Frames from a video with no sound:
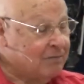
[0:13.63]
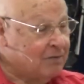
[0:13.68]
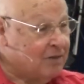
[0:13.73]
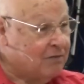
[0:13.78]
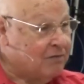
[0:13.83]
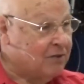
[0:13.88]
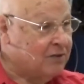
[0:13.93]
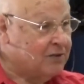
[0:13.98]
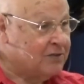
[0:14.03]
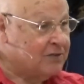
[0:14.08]
The
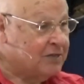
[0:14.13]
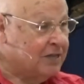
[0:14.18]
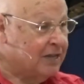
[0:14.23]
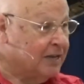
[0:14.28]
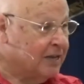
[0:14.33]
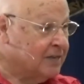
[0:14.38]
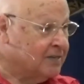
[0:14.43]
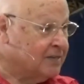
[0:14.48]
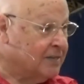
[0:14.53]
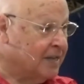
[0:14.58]
first
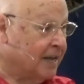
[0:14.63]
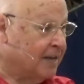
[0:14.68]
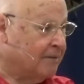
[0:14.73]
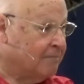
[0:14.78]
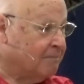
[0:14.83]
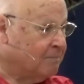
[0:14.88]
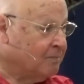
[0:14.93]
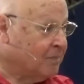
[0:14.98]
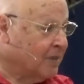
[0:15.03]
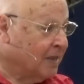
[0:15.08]
thing is
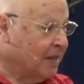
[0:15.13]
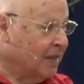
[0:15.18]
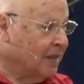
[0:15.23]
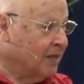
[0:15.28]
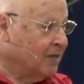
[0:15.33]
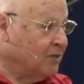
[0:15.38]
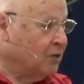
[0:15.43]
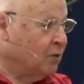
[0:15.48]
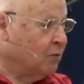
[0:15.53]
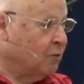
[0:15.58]
that
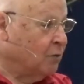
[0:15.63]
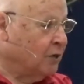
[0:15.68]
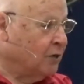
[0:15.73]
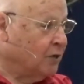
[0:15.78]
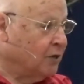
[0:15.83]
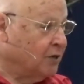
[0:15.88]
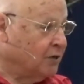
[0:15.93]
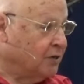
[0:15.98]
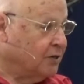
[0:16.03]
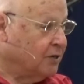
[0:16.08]
the
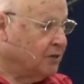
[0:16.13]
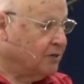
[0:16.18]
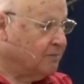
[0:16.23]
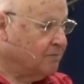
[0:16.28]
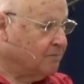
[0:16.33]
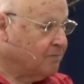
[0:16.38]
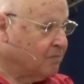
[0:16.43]
Word.